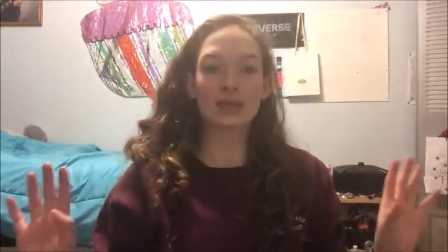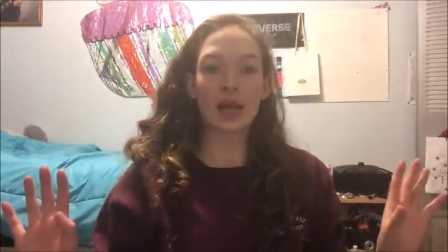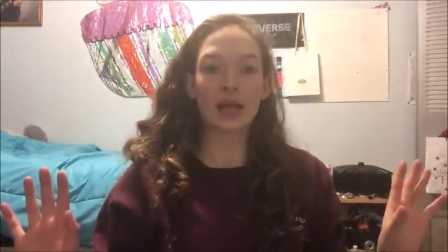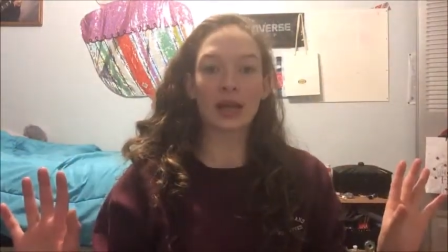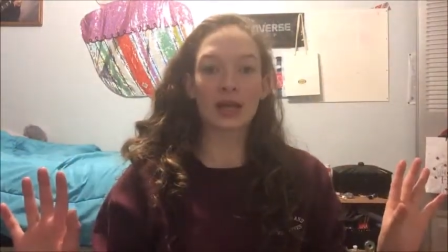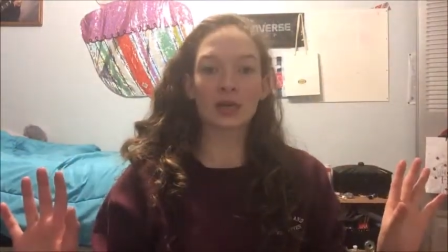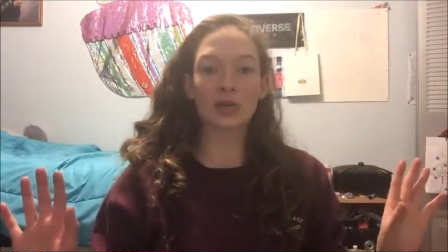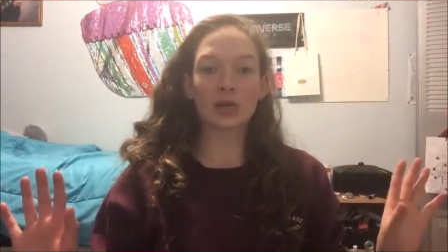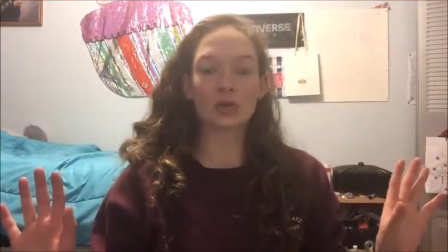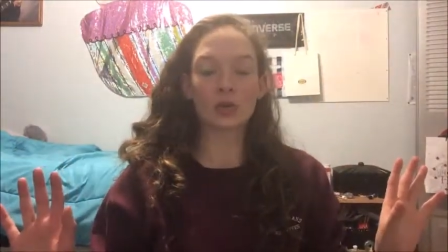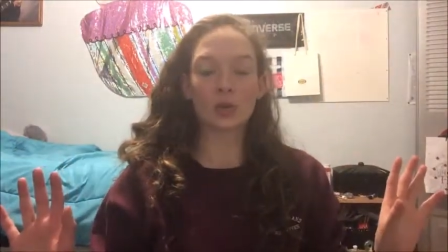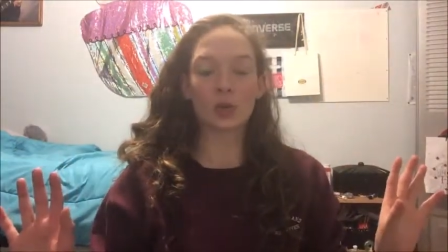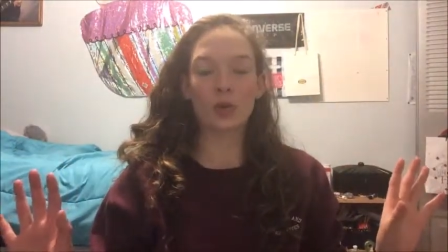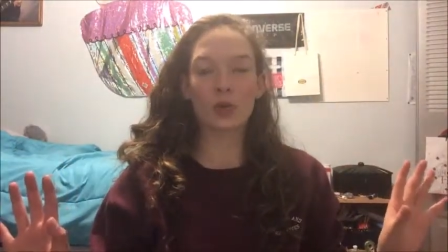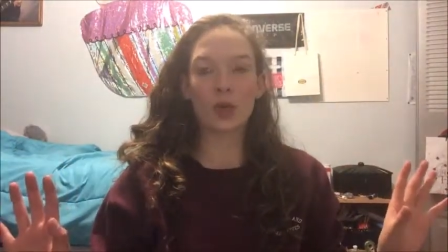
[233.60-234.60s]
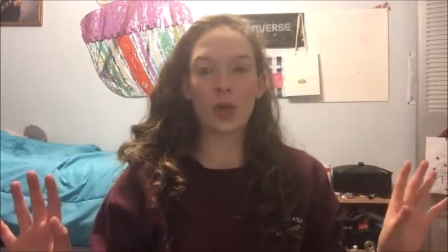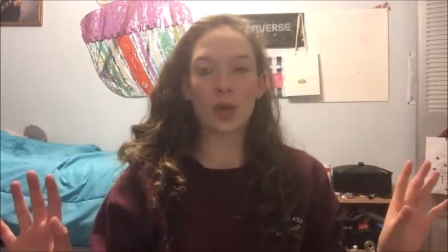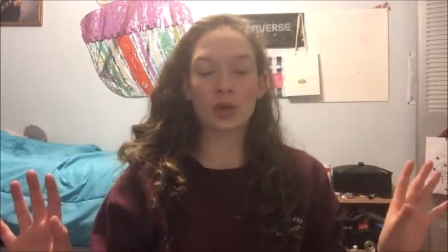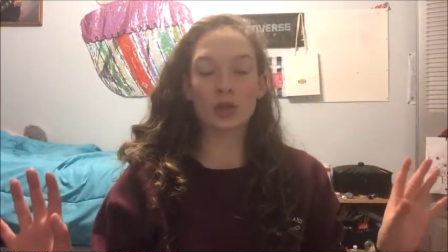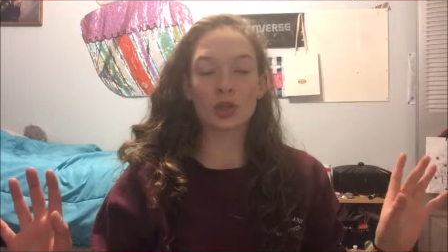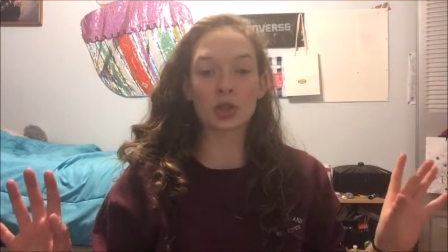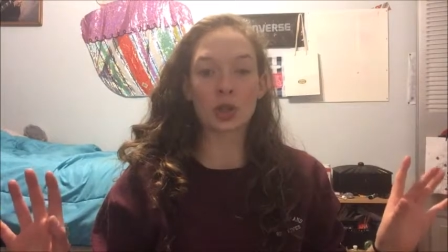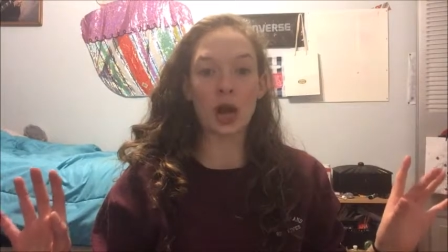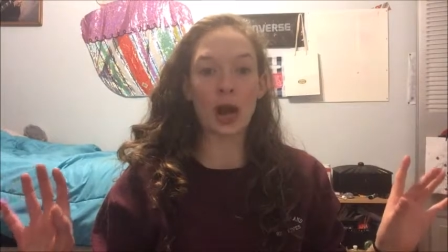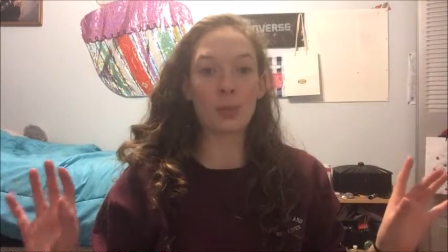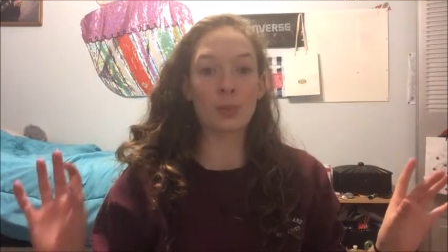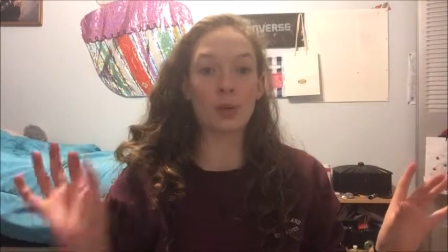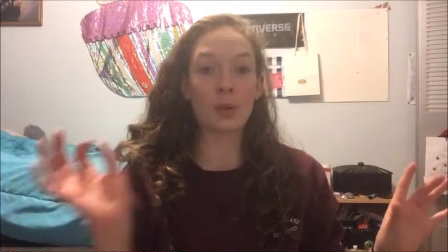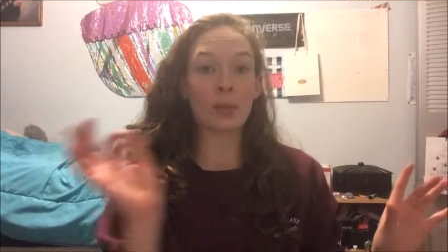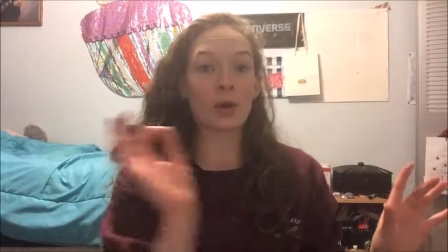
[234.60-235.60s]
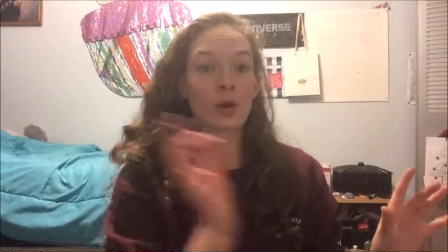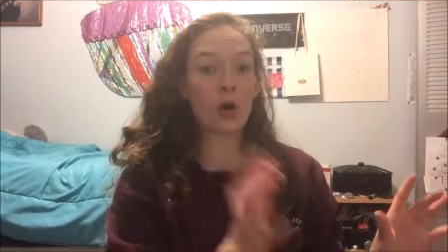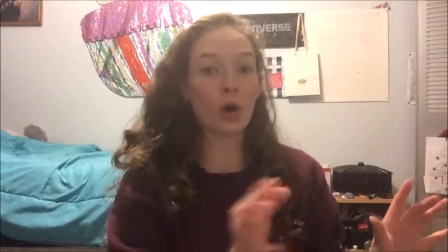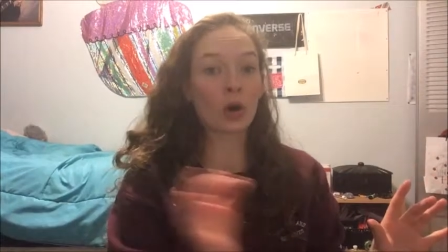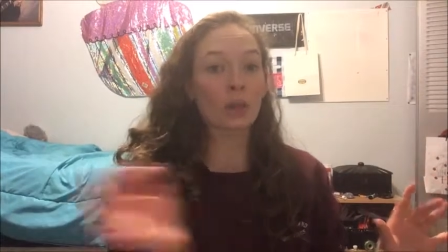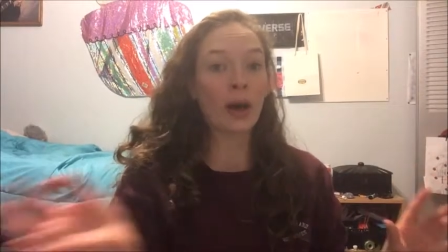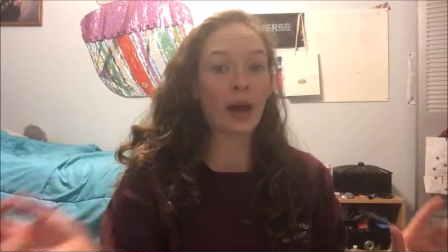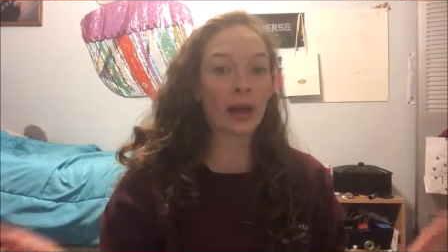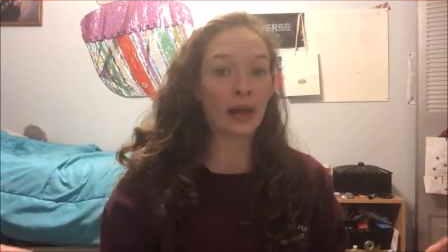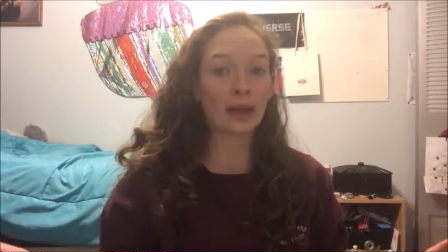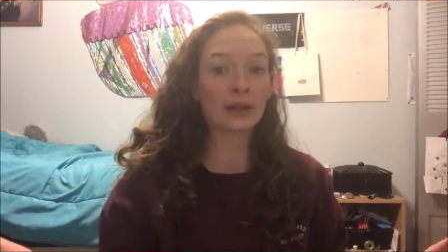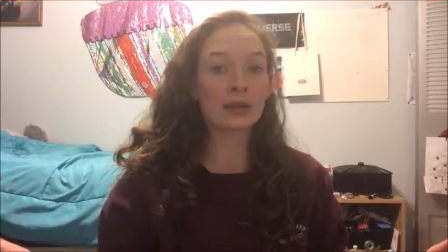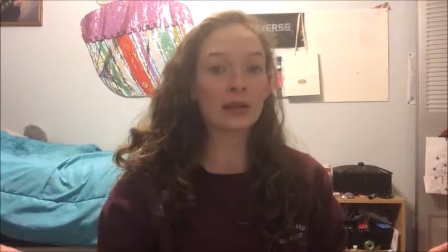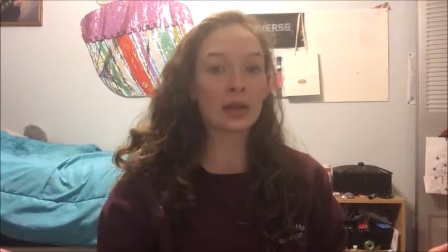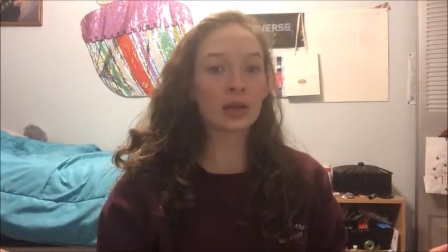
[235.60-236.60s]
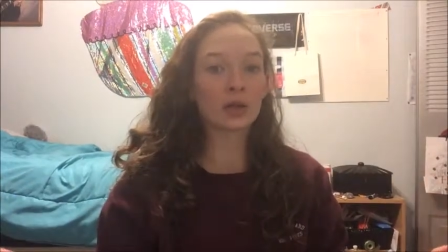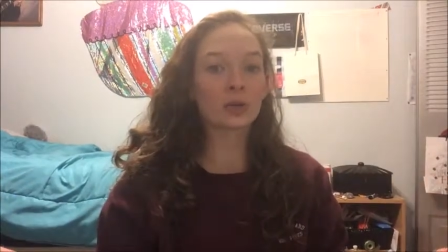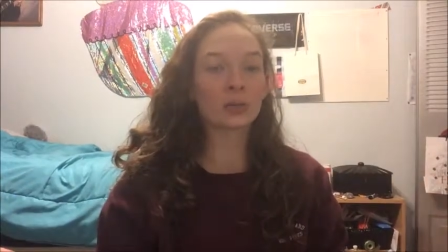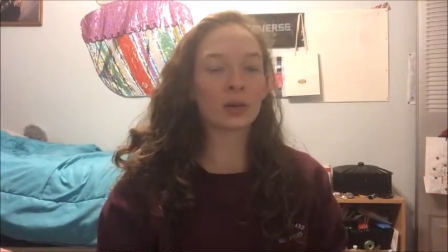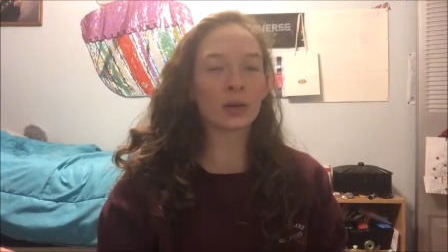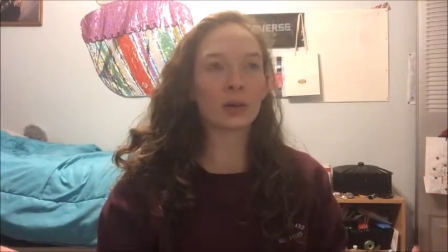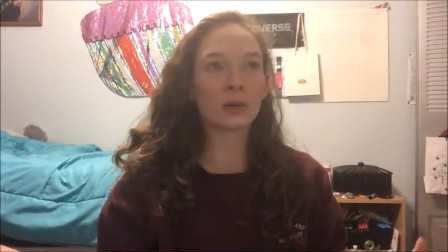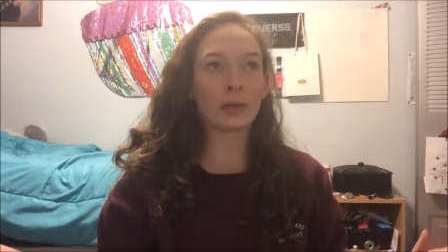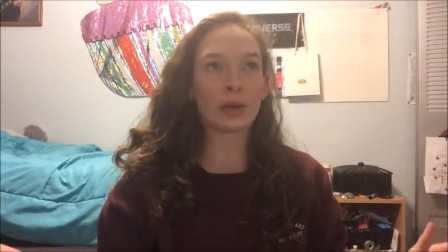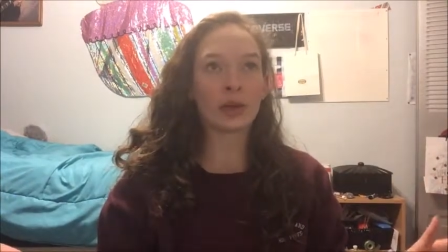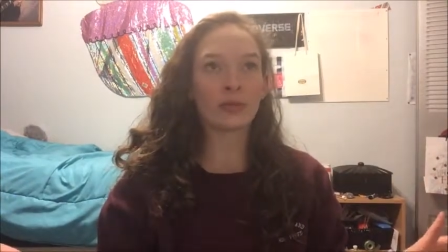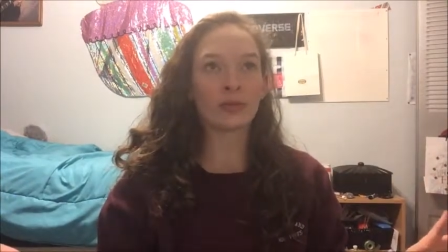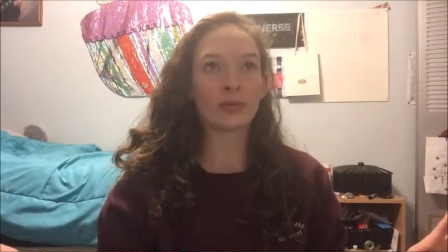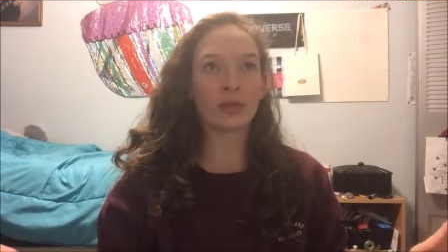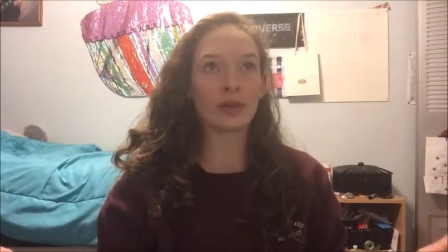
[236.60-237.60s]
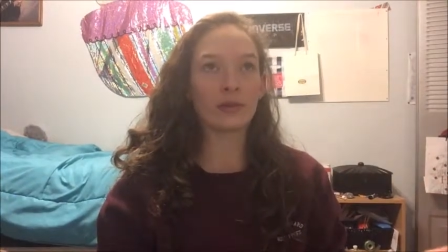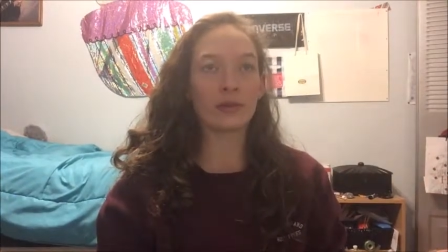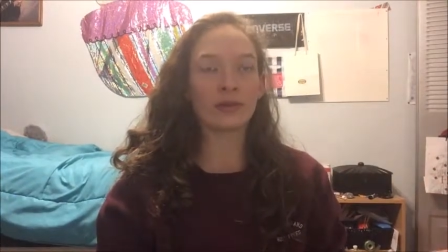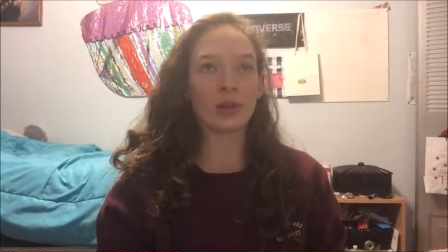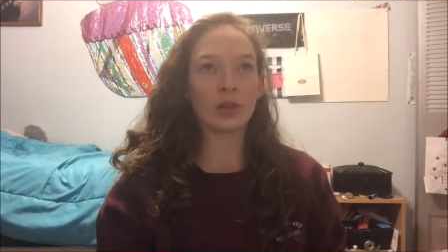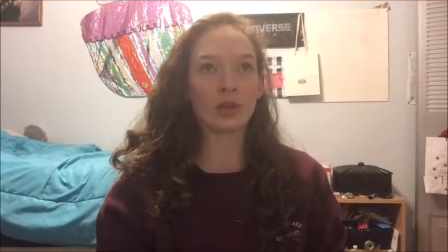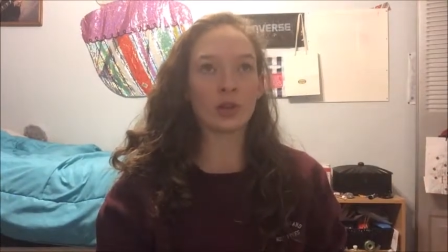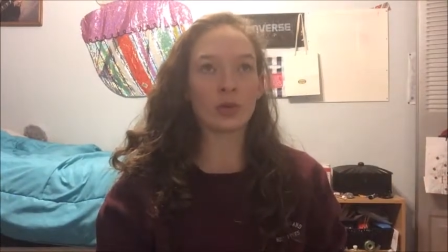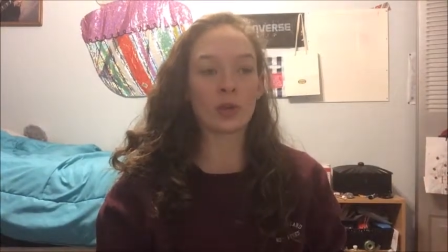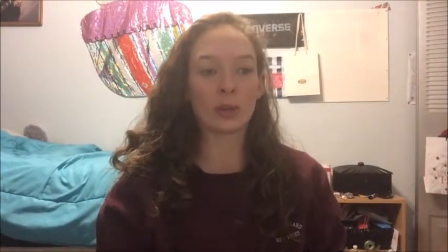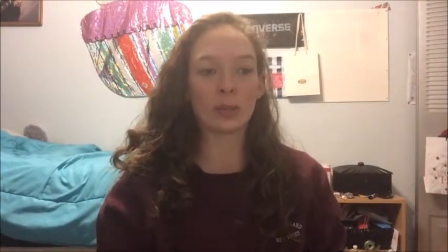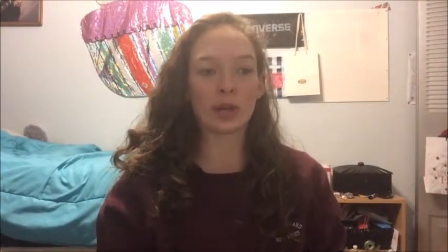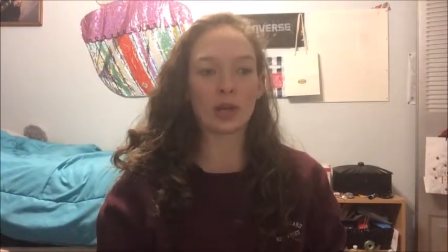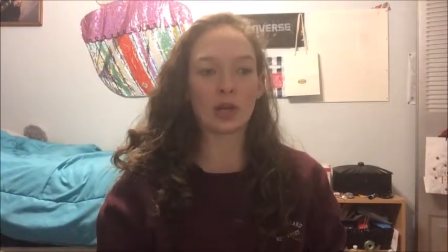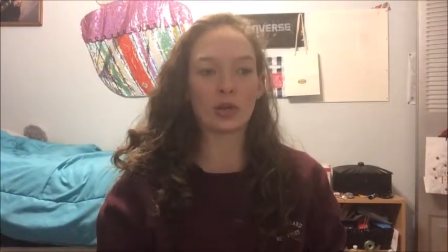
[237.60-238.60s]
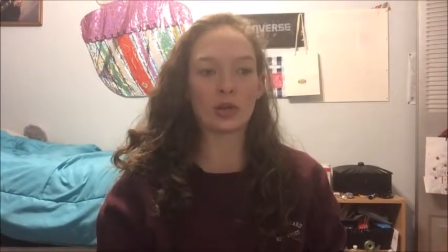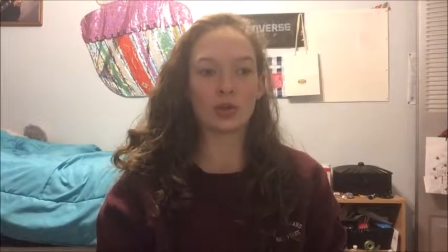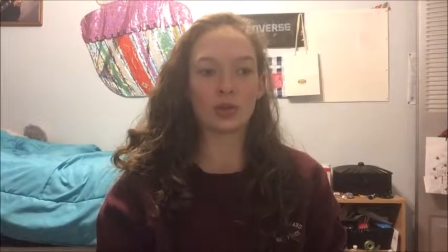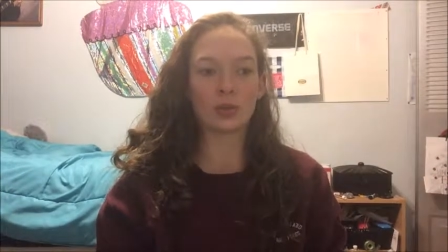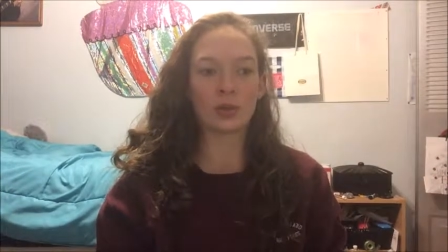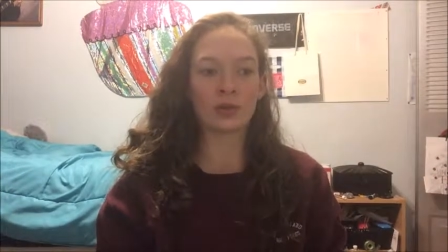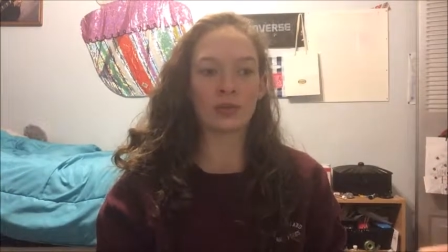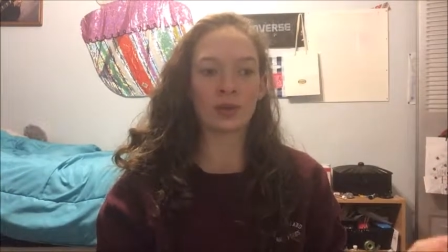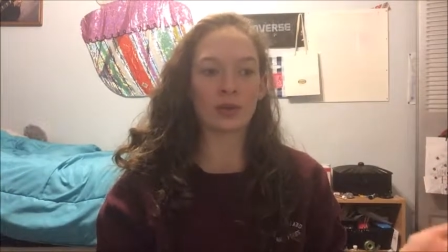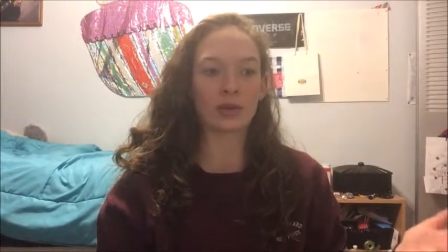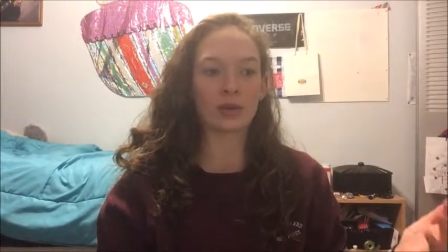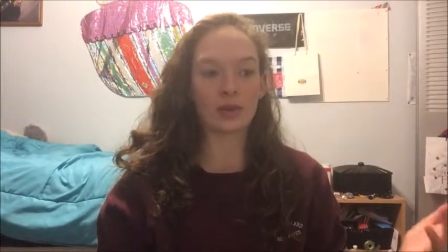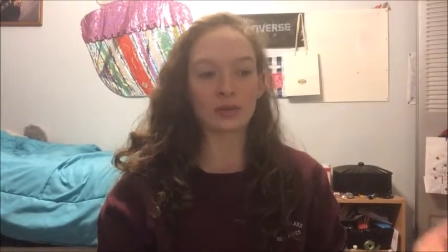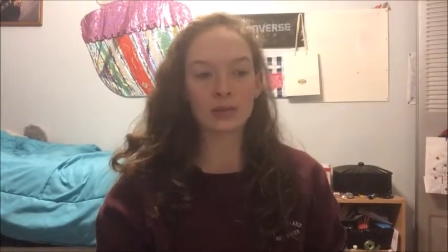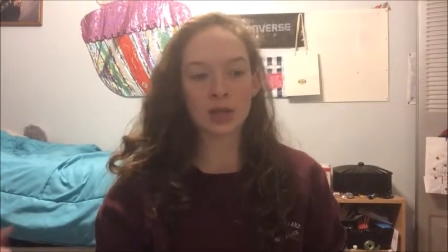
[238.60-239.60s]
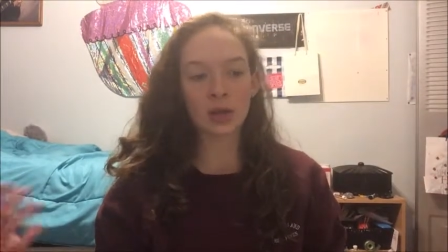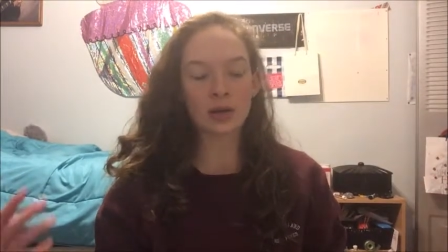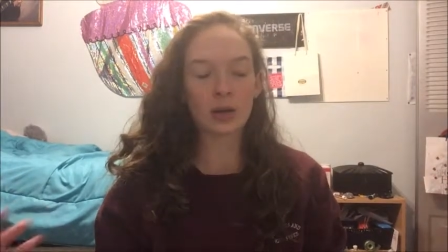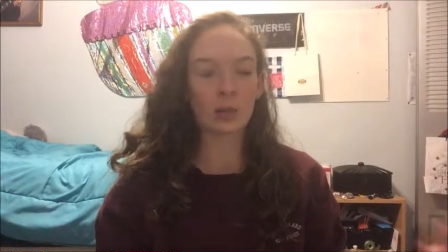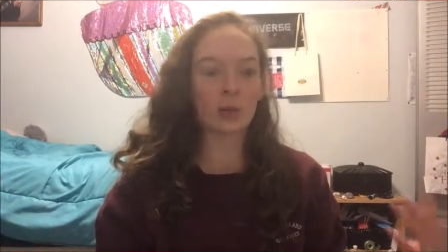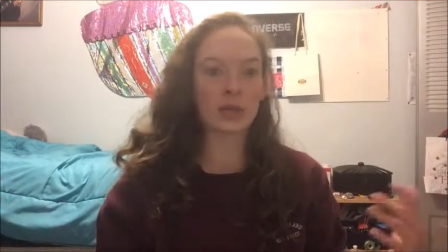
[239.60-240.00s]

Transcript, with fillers: second to think, should I put my card back in there? But if, even if I do, what am I going to do? What if nothing comes out? I'm